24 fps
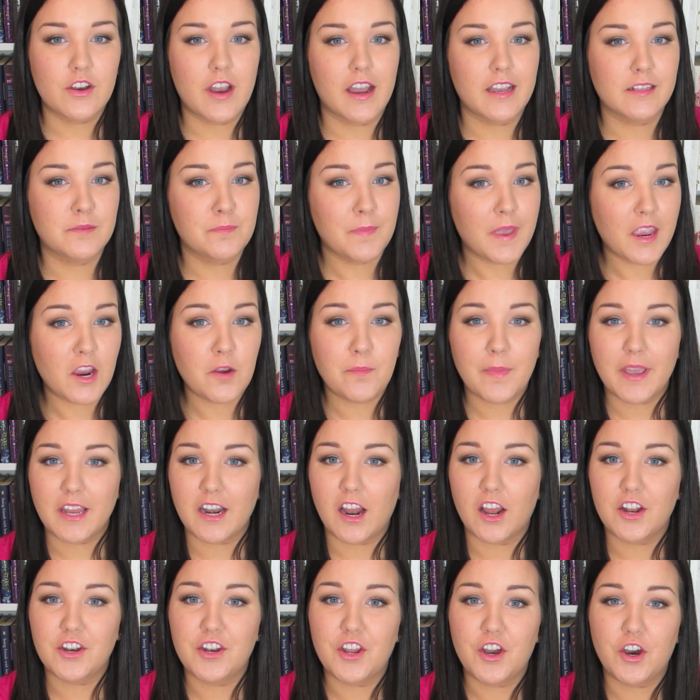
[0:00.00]
You guys may or may
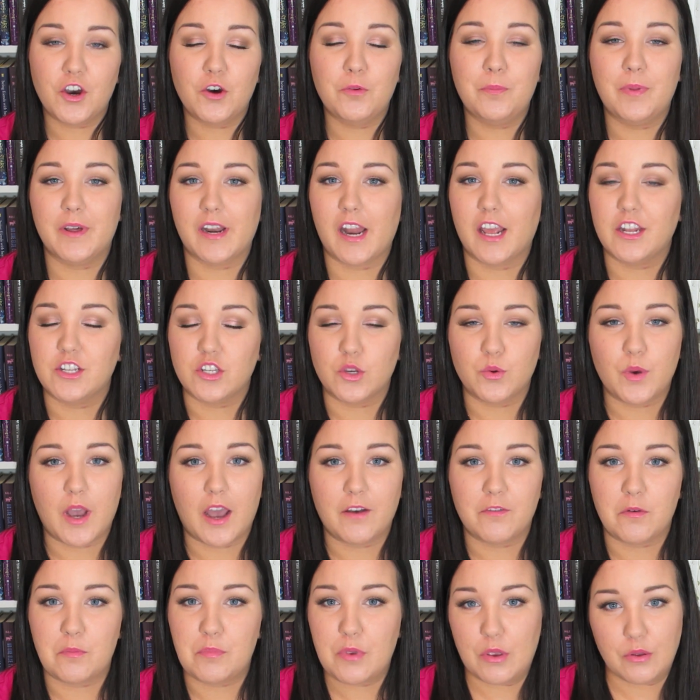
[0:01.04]
not know, but I do
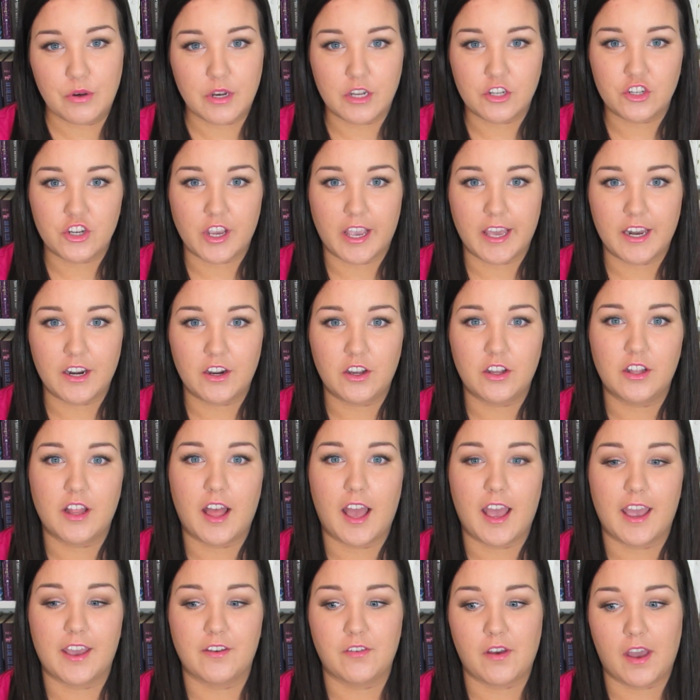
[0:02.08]
have a beauty channel.
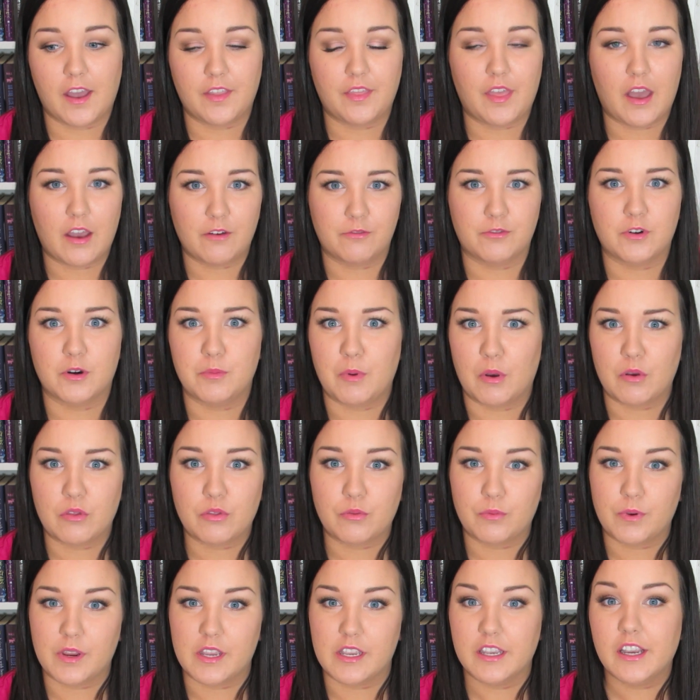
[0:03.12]
I've had that for about
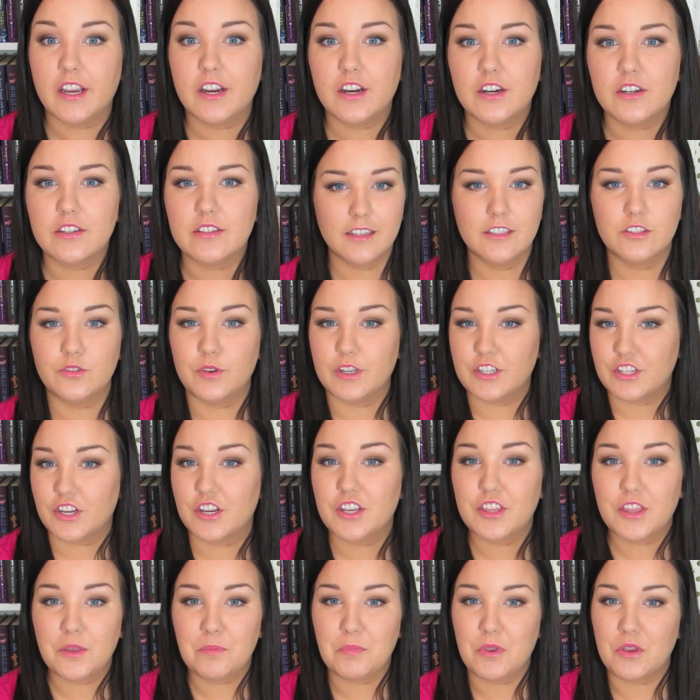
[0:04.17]
3 years. So I
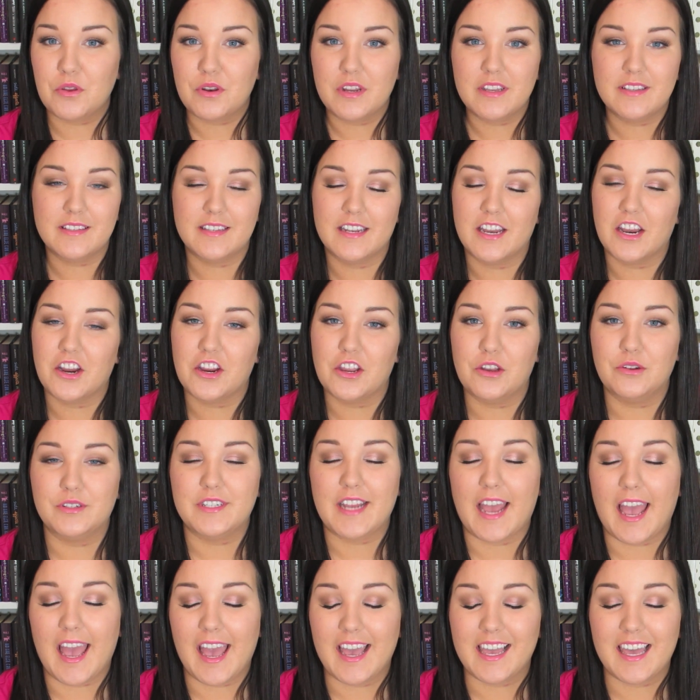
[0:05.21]
took the beauty scenario
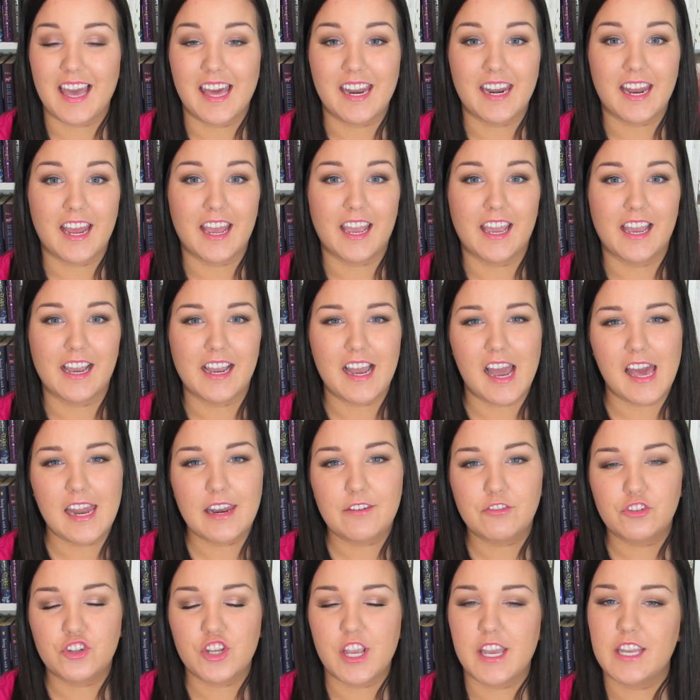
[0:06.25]
tag and I kind
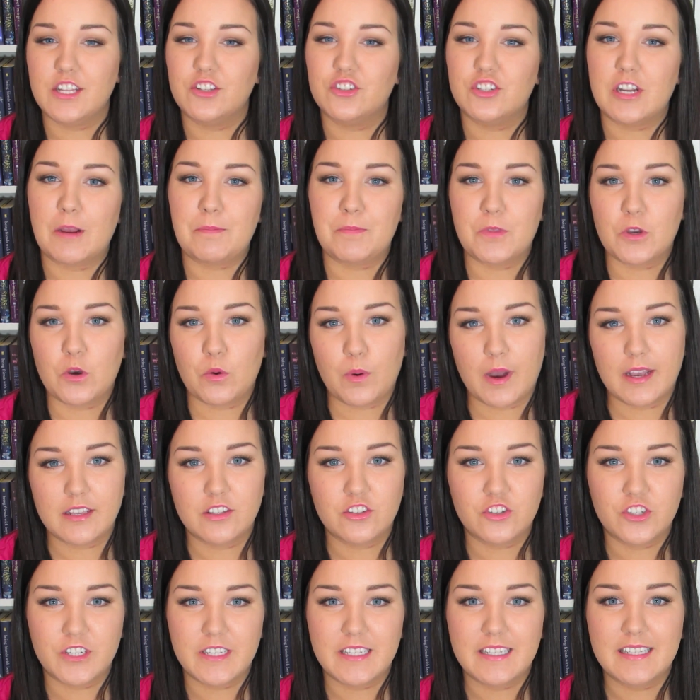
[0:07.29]
of changed up the
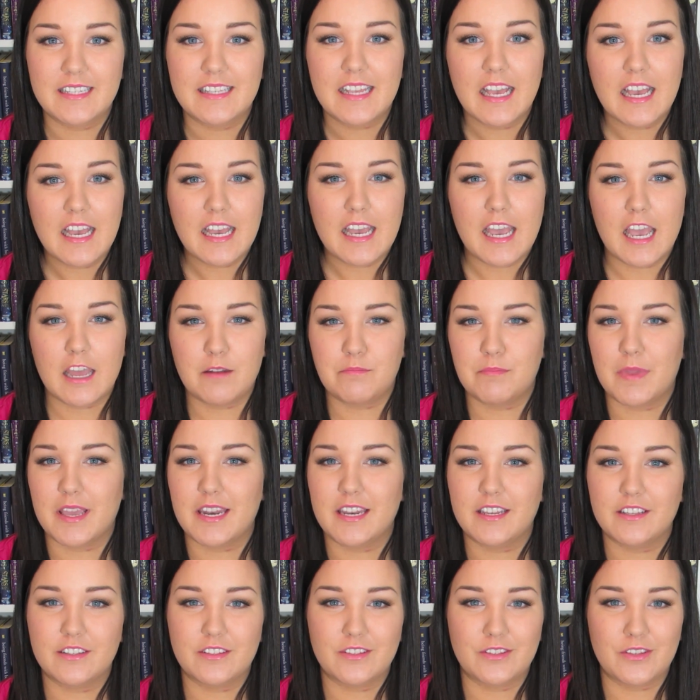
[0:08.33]
questions and made
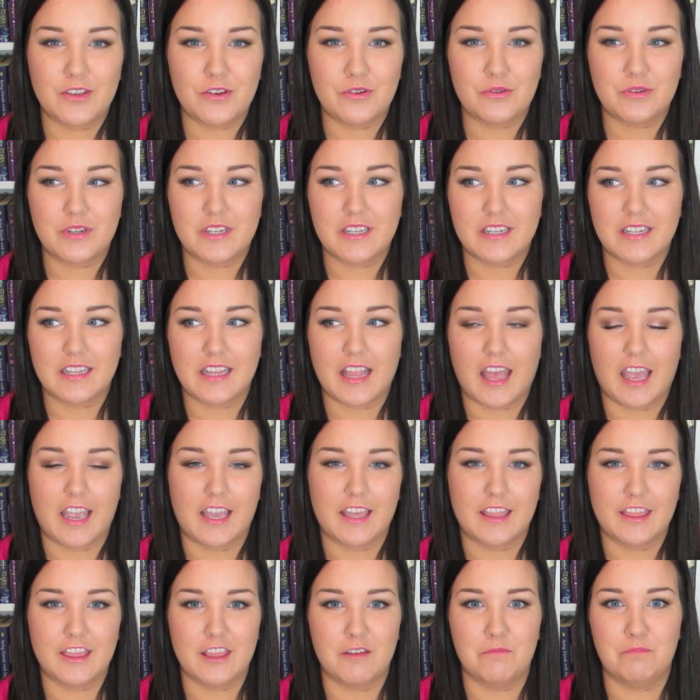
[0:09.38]
it suit
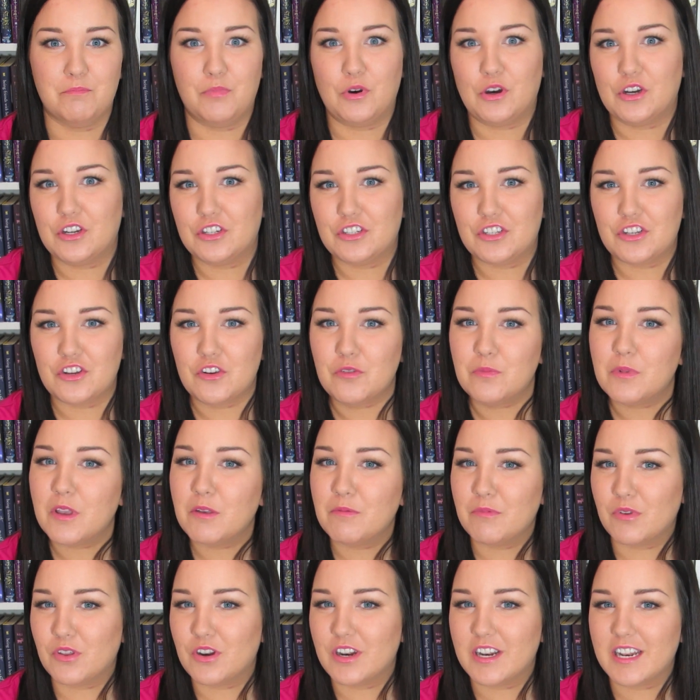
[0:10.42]
like the booktube
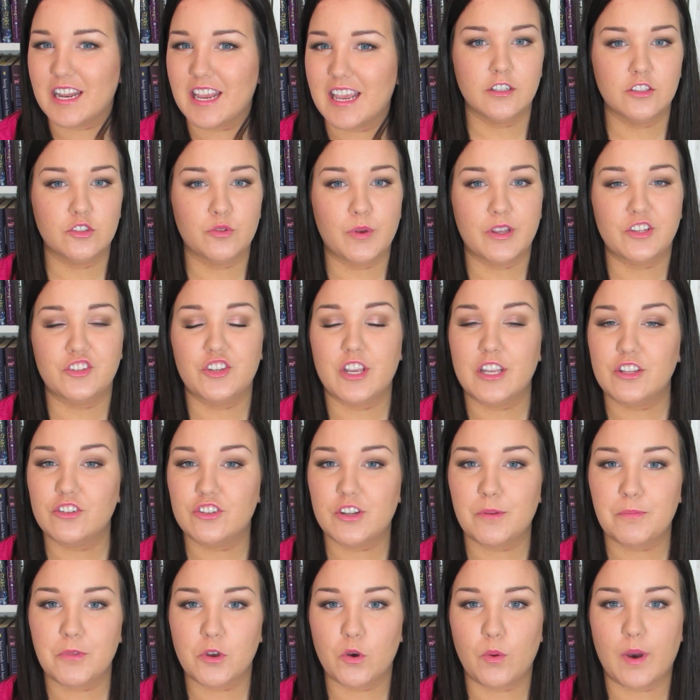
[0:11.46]
community. So I
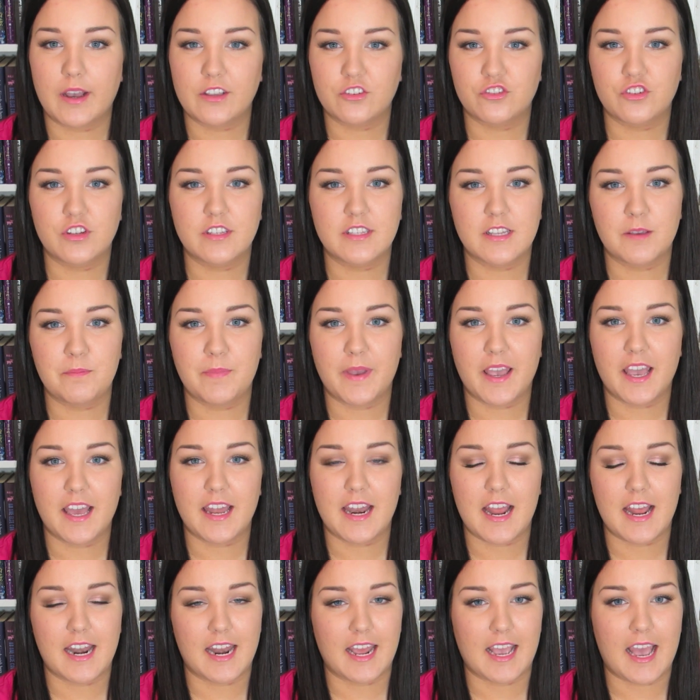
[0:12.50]
changed up the questions a
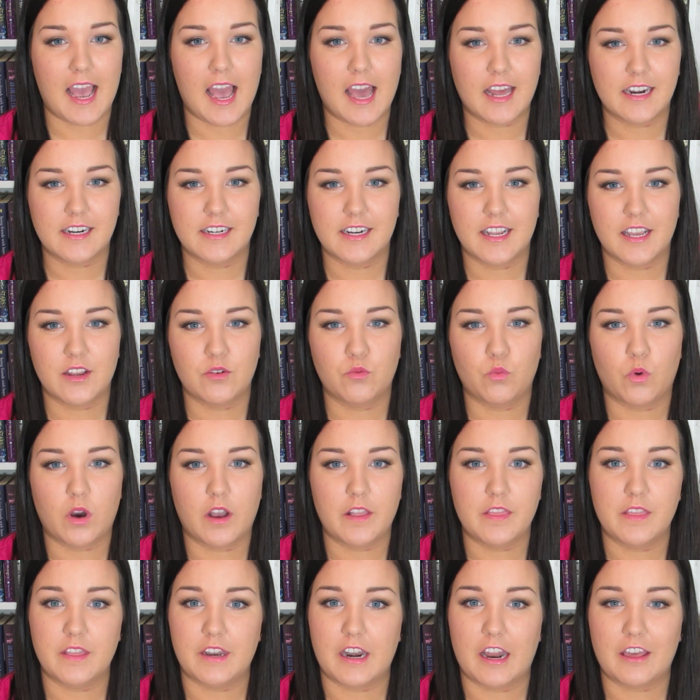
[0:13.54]
bit and I added in
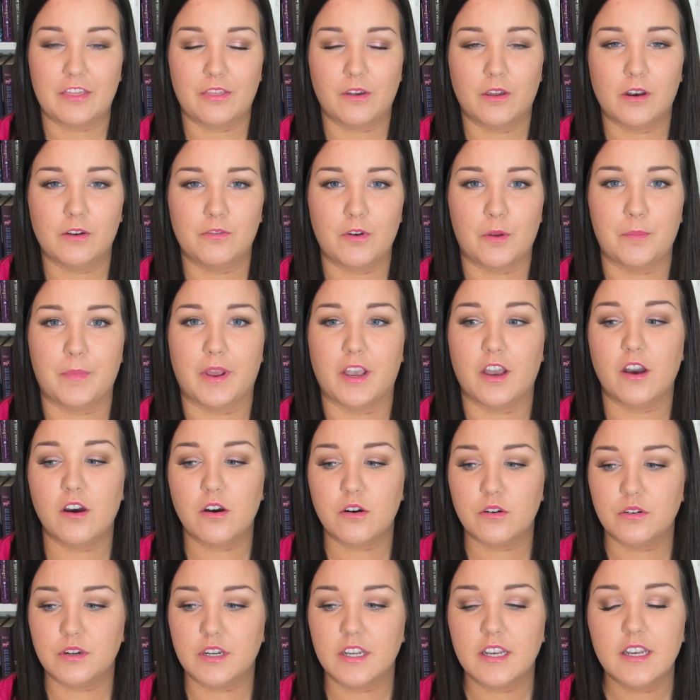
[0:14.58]
one that I thought of on my
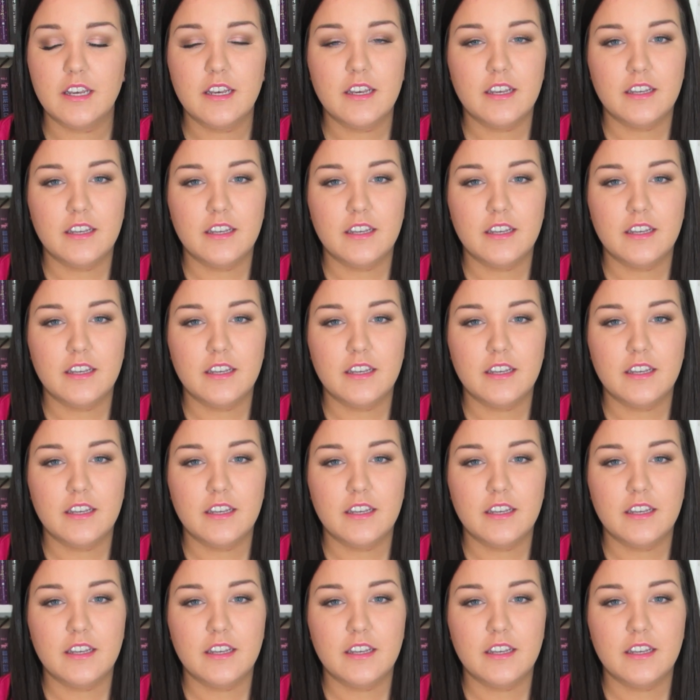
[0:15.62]
own.